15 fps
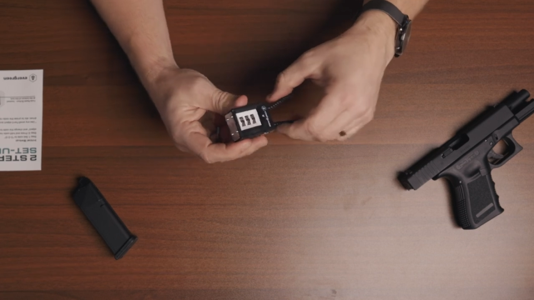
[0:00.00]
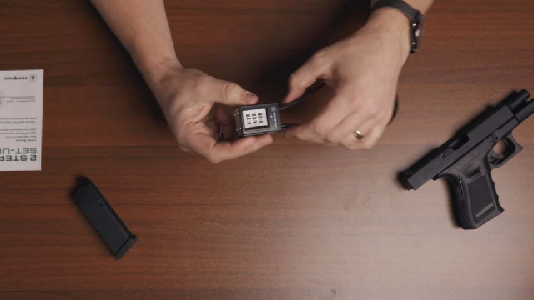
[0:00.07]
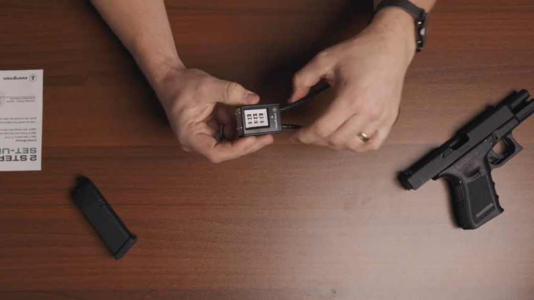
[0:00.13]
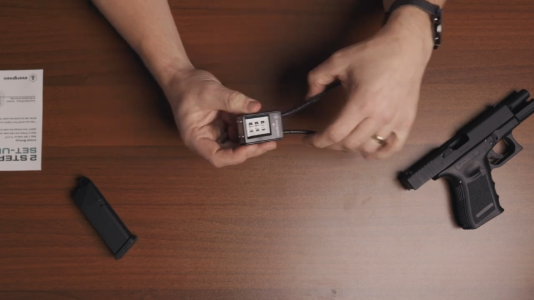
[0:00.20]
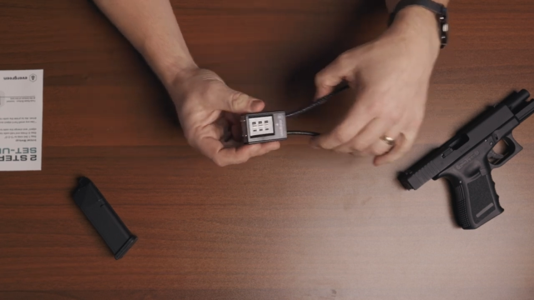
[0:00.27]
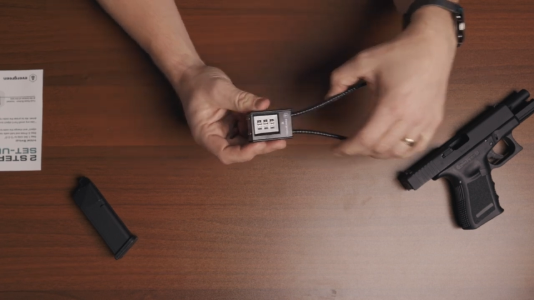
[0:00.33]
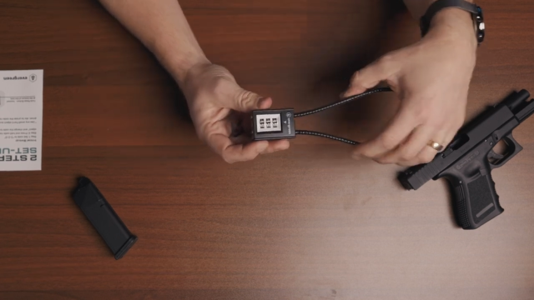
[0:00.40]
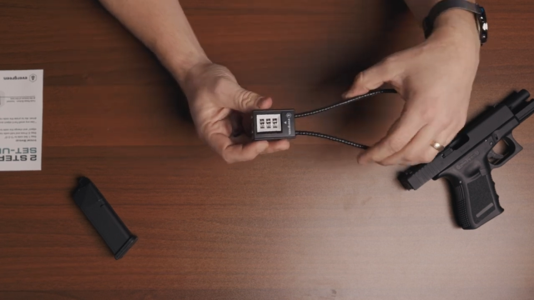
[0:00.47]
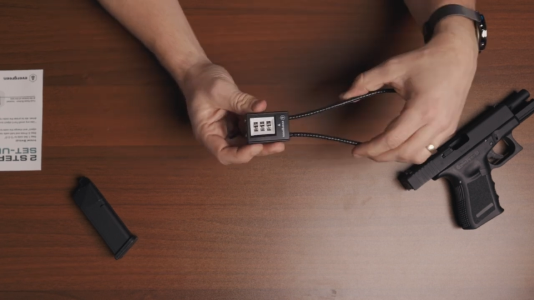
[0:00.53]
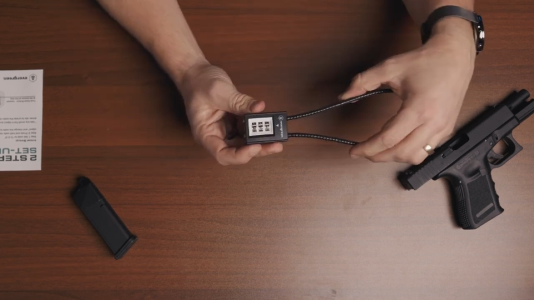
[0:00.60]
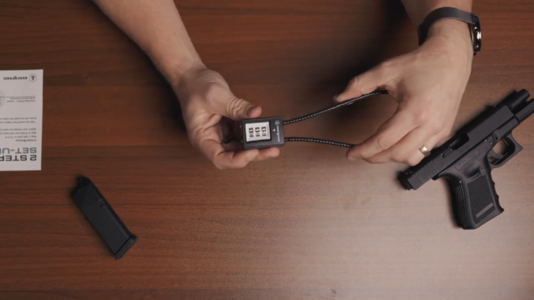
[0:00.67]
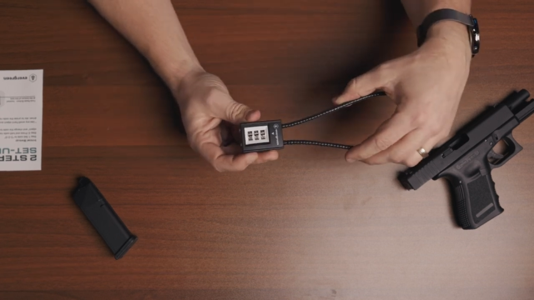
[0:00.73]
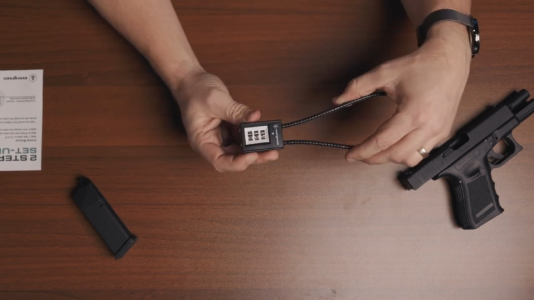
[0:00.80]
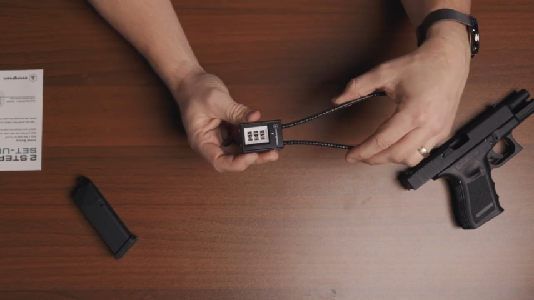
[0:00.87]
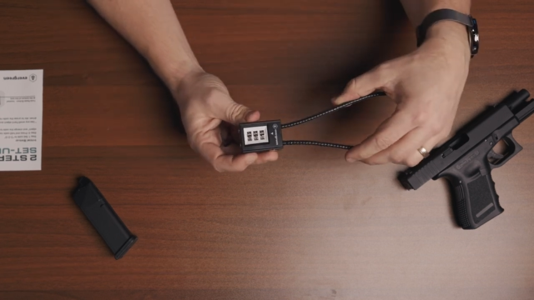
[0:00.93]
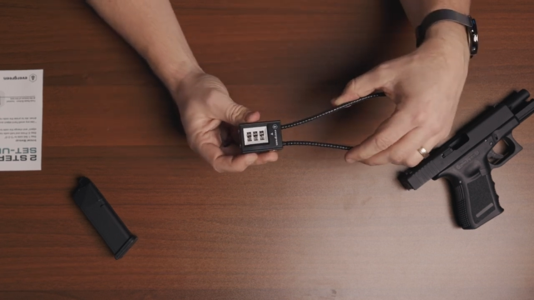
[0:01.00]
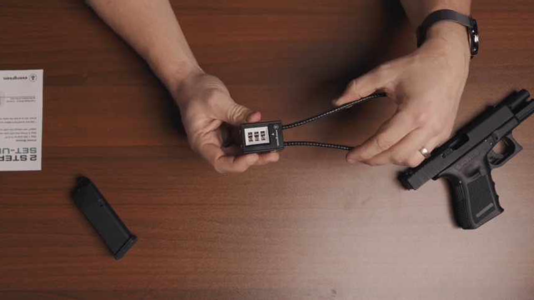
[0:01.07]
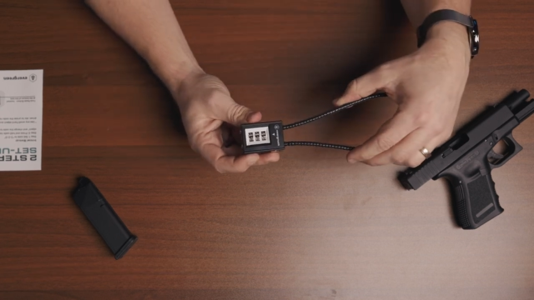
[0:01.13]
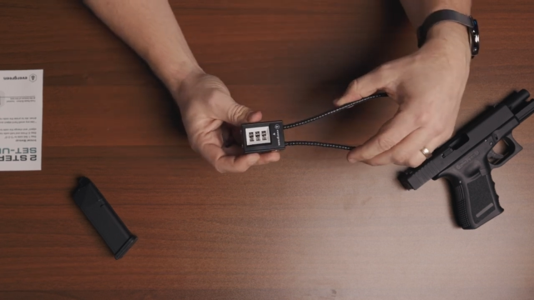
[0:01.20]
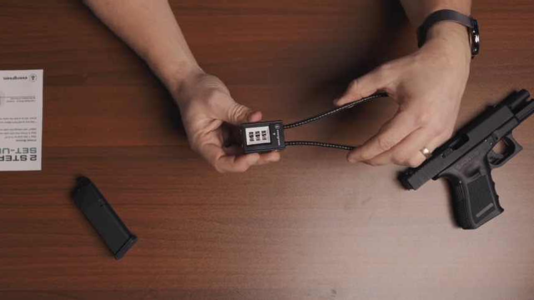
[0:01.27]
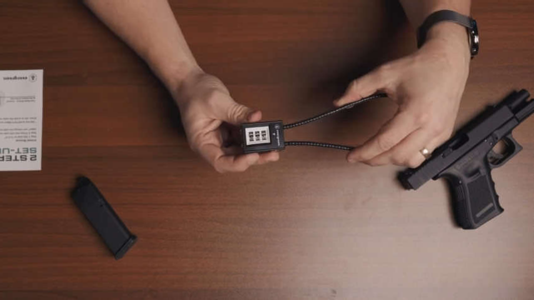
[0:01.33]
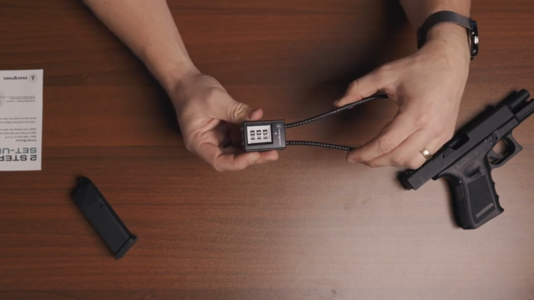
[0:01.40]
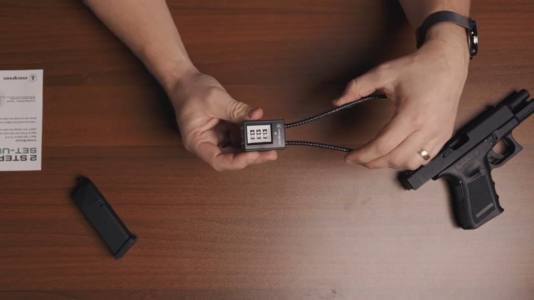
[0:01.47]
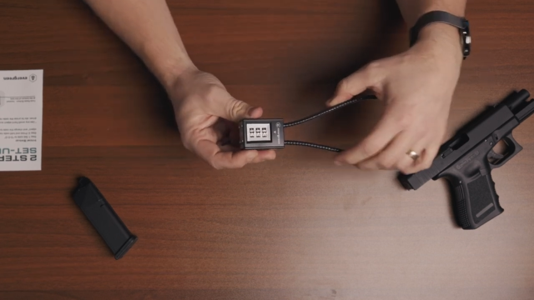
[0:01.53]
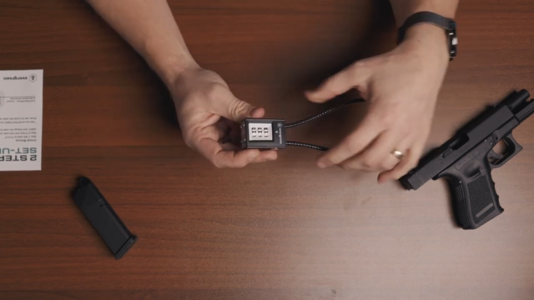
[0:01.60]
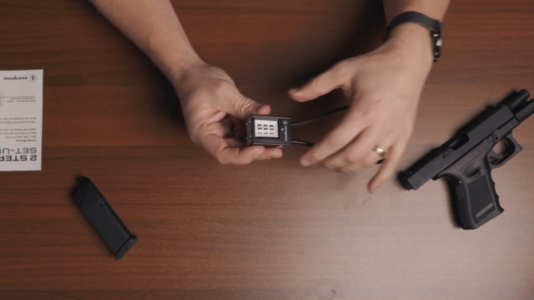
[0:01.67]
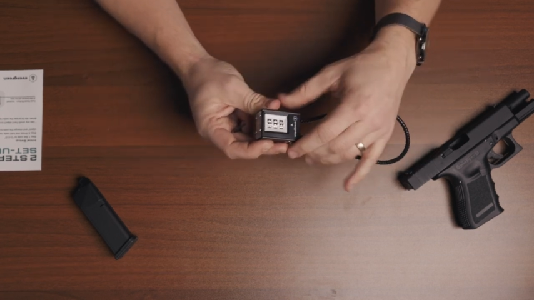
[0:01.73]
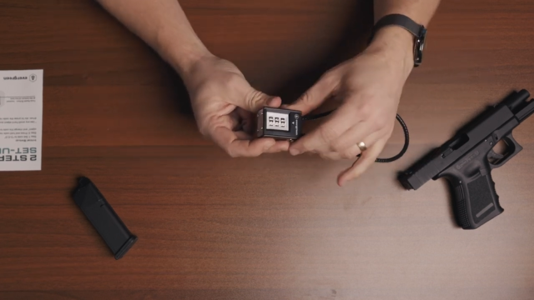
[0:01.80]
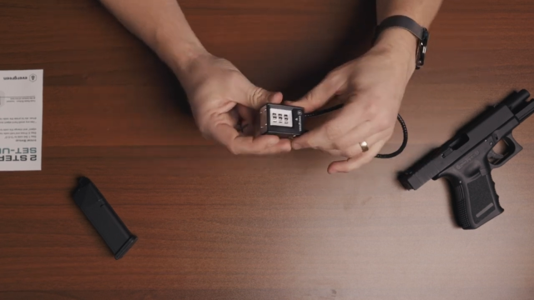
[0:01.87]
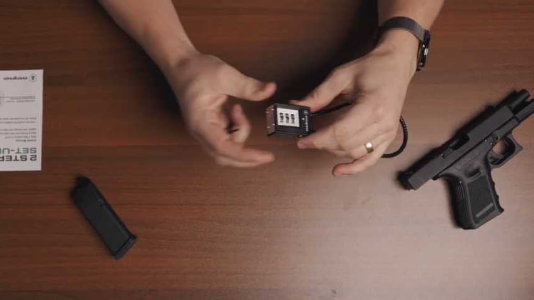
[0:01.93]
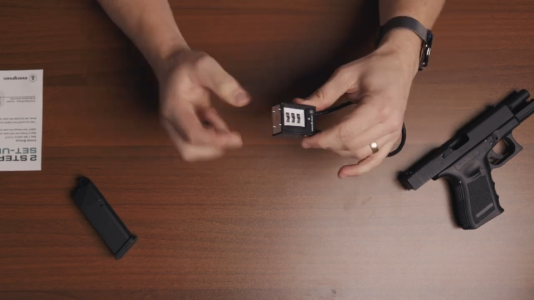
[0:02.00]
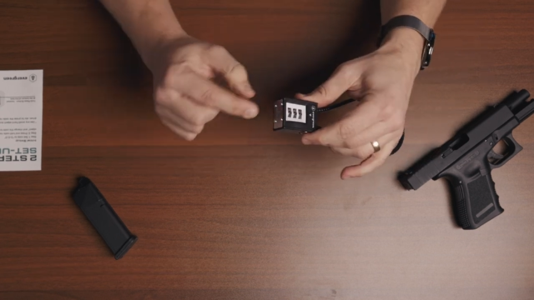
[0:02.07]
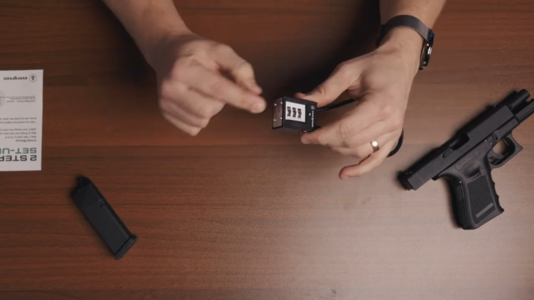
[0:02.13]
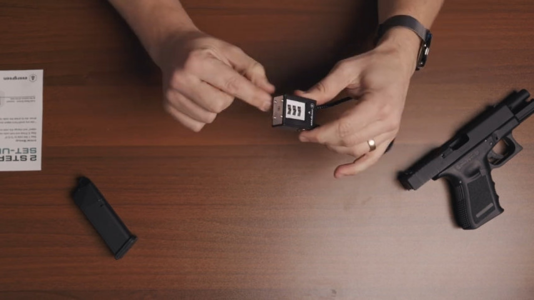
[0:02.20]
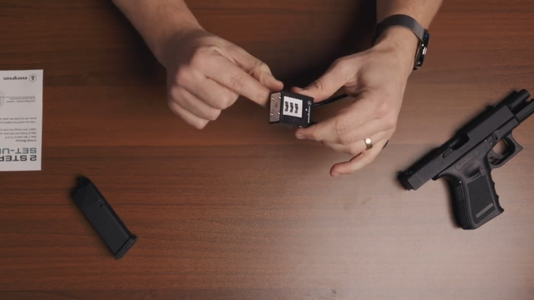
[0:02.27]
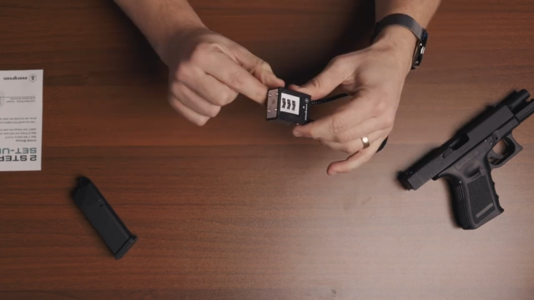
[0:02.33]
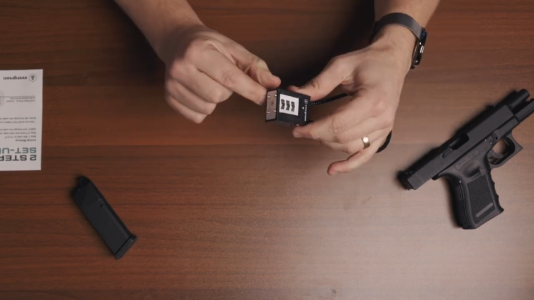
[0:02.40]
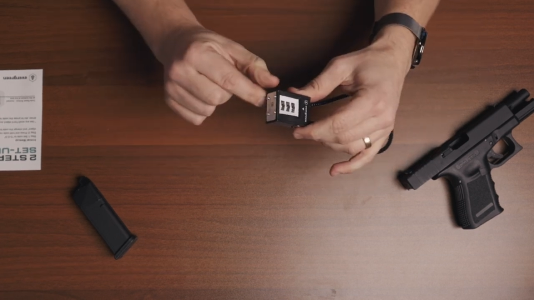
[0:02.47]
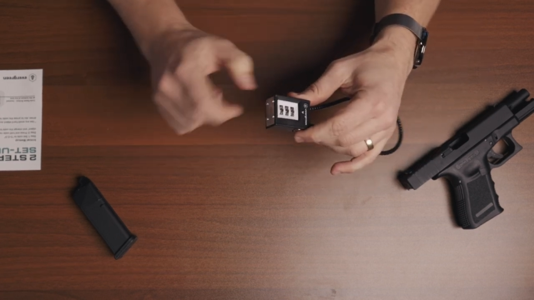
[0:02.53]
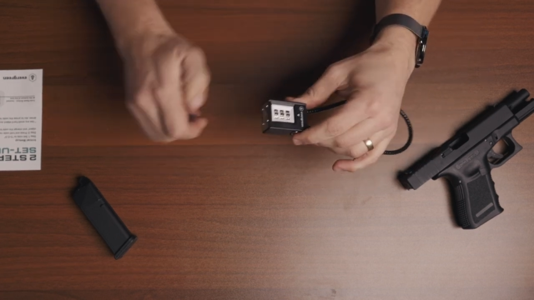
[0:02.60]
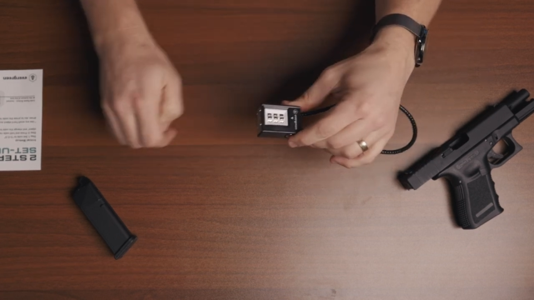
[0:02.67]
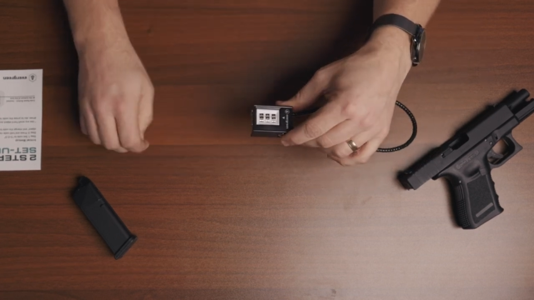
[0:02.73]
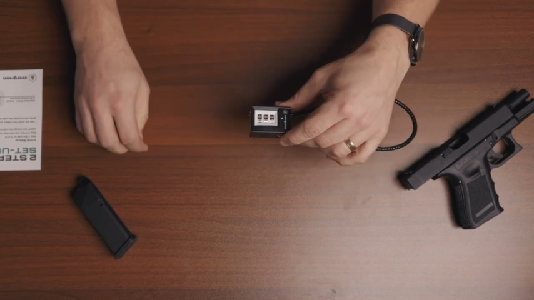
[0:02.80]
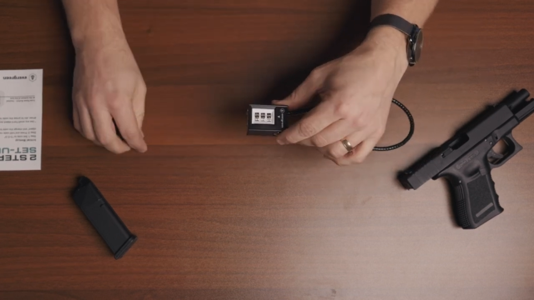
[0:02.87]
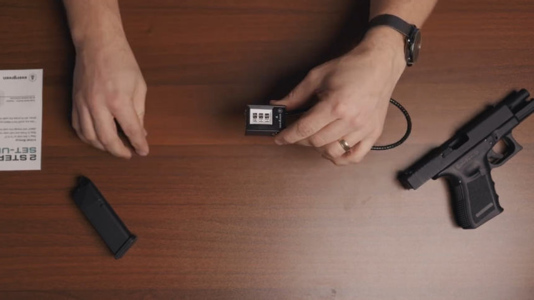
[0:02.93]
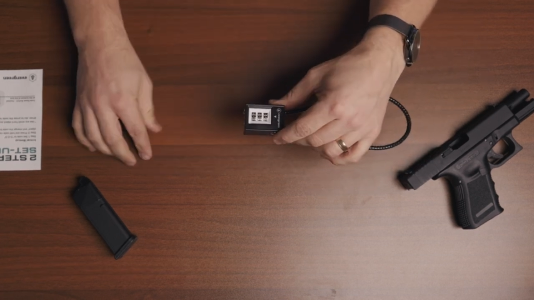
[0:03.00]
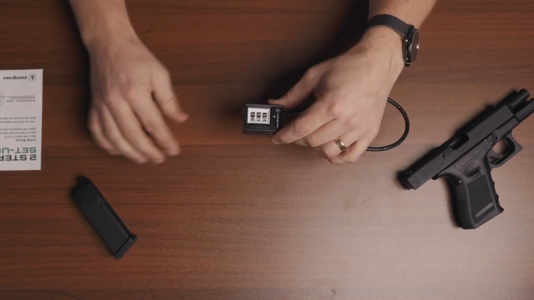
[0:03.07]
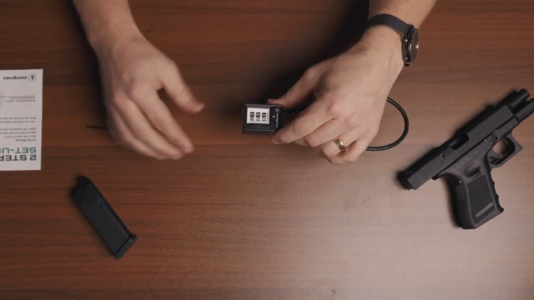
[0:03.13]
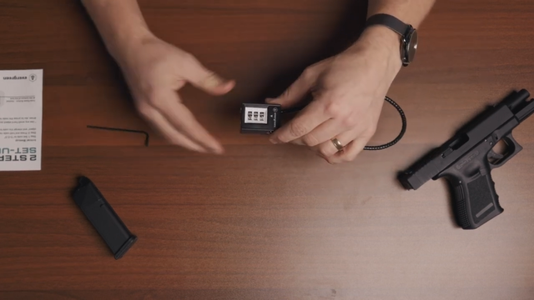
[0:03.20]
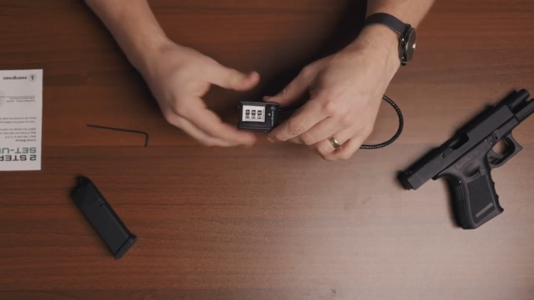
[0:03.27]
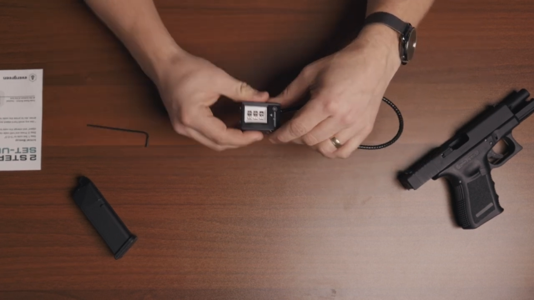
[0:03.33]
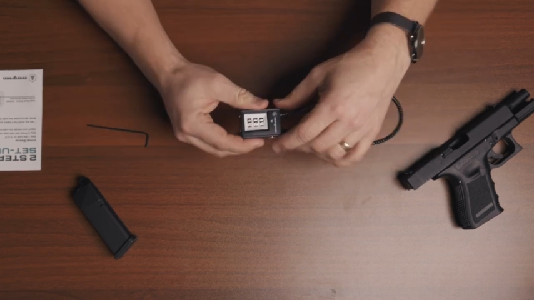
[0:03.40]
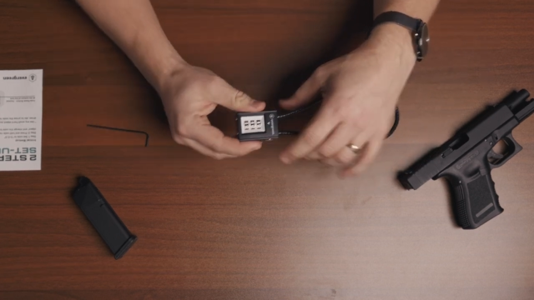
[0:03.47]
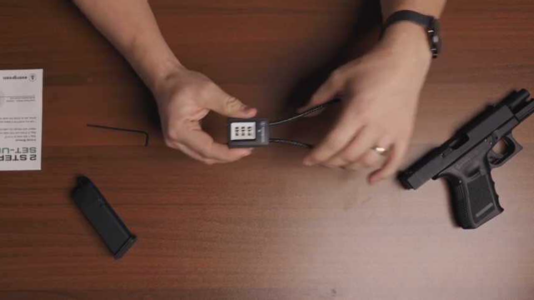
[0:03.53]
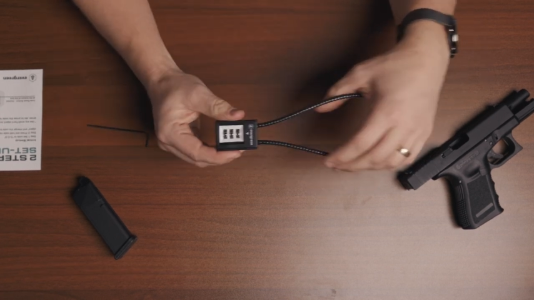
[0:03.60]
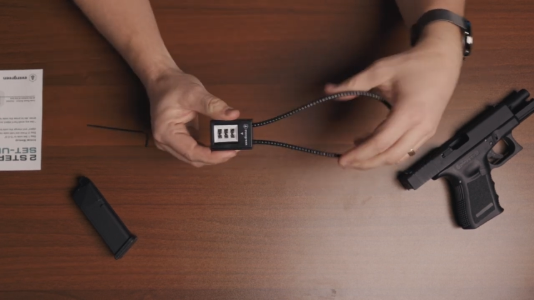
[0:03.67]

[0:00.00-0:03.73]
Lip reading: No face is visible, so there are no lips to read.